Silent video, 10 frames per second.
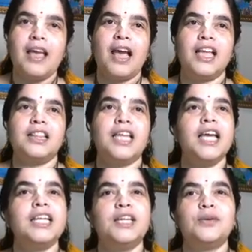And
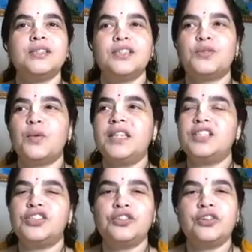there was this one
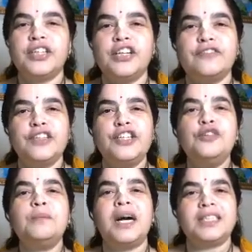story of a
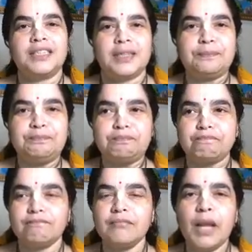new Bhakta
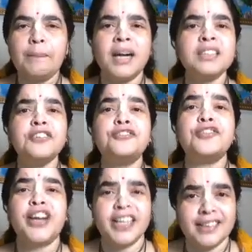
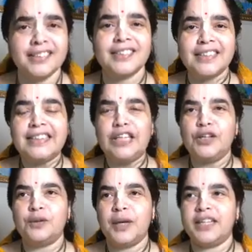Fred,
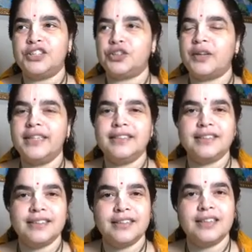who had
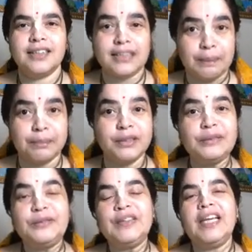joined a
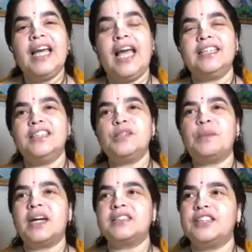temple. And this
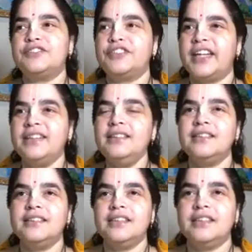Bhakta Fred,
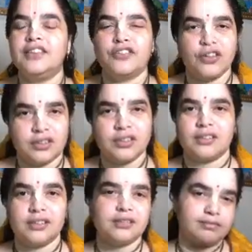of course,
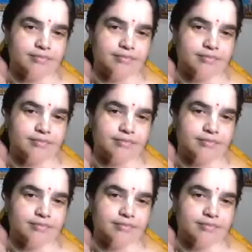it's a,